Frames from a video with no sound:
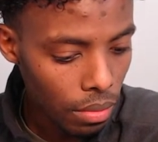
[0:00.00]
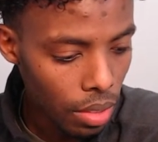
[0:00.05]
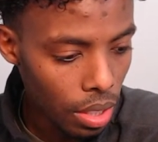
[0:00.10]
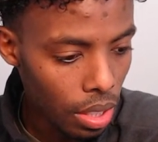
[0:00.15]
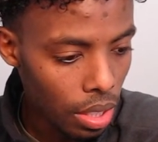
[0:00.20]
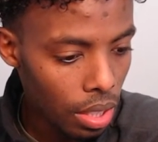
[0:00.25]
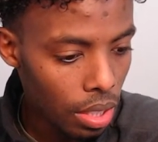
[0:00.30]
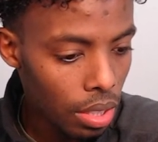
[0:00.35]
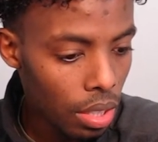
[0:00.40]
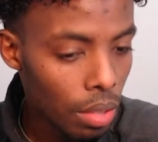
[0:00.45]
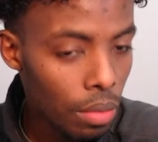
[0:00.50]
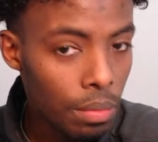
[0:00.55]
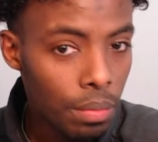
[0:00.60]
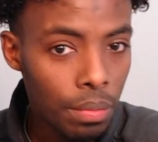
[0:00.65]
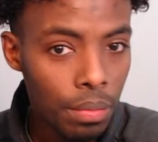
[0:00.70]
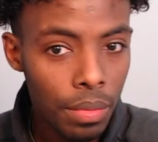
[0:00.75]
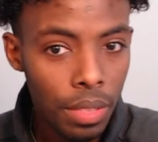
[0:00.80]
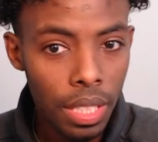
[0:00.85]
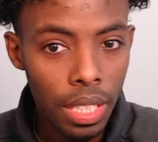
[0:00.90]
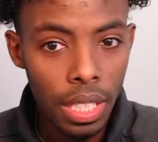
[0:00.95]
So
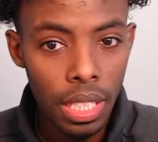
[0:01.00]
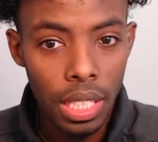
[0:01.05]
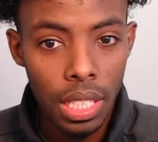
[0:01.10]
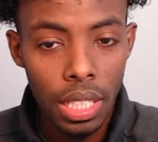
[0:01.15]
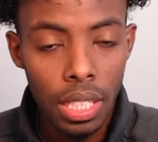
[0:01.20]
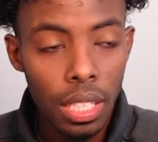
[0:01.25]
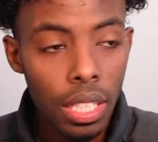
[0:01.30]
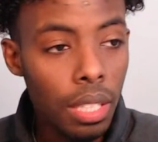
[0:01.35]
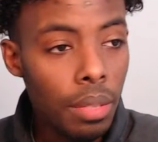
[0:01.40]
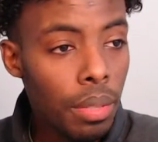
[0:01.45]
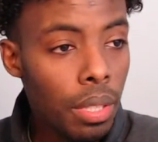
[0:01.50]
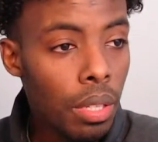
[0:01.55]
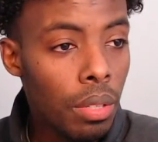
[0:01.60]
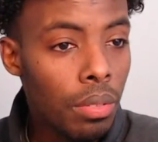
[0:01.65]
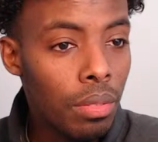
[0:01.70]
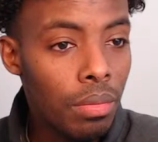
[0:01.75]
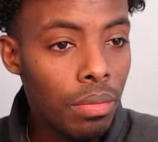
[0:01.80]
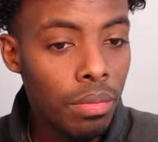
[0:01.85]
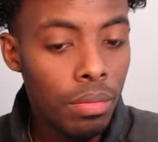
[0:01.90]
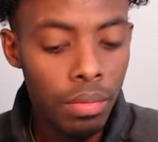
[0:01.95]
here we go.
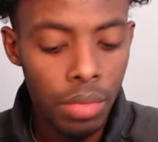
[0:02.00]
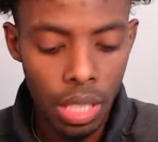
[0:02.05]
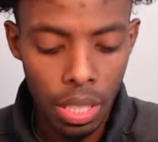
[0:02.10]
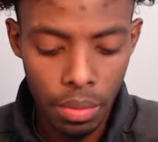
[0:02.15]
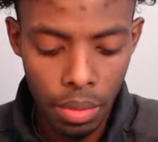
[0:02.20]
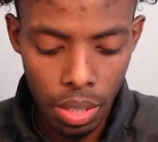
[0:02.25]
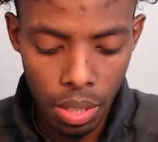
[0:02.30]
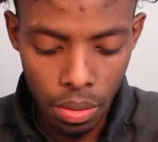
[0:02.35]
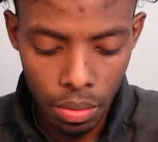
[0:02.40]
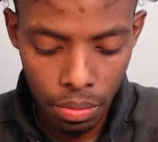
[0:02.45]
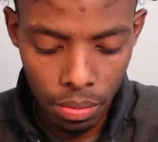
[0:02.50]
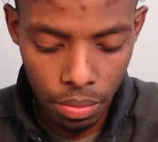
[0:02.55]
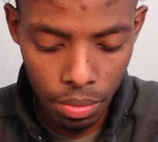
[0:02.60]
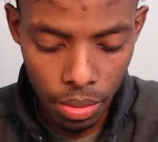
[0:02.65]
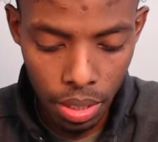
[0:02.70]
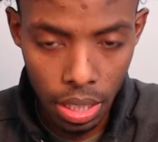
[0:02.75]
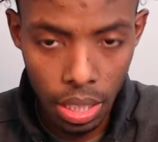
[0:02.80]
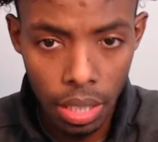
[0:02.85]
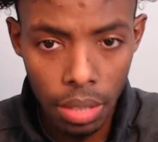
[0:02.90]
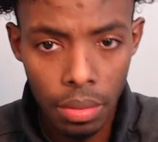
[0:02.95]
Here we go.
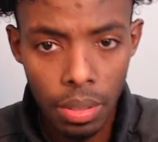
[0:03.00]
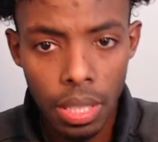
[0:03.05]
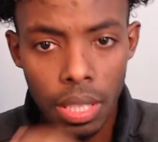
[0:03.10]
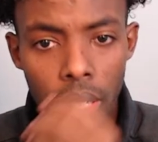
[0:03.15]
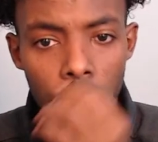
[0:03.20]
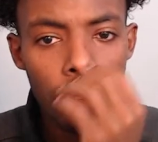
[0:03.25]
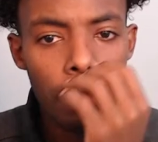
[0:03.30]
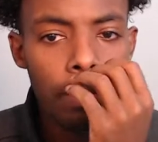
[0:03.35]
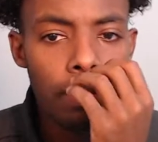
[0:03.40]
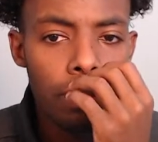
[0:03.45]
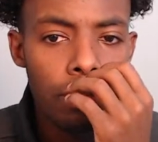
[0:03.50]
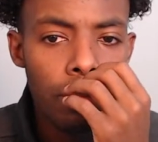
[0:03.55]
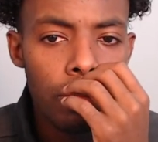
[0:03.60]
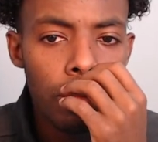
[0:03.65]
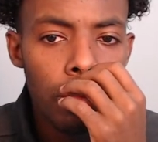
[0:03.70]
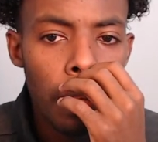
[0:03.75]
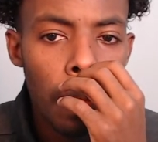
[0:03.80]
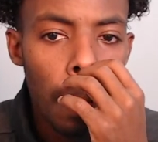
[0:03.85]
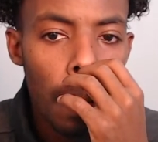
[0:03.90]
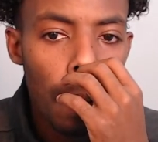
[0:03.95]
Here we go.
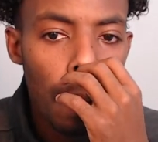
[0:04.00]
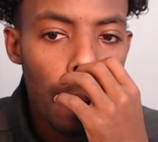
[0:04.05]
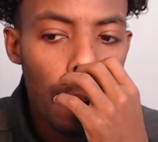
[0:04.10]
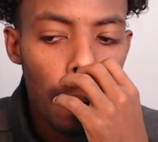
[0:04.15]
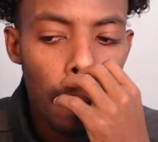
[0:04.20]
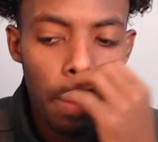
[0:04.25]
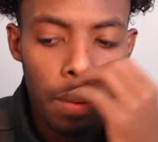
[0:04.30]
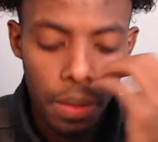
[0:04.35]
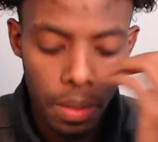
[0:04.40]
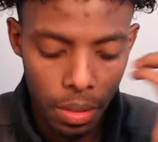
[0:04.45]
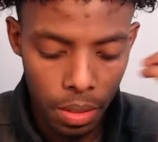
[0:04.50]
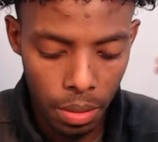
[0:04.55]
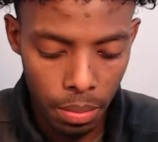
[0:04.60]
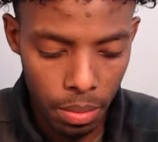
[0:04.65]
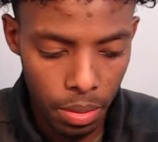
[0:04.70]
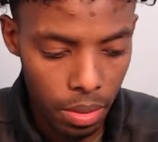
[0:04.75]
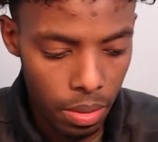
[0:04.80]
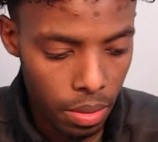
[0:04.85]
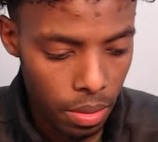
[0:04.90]
Oops.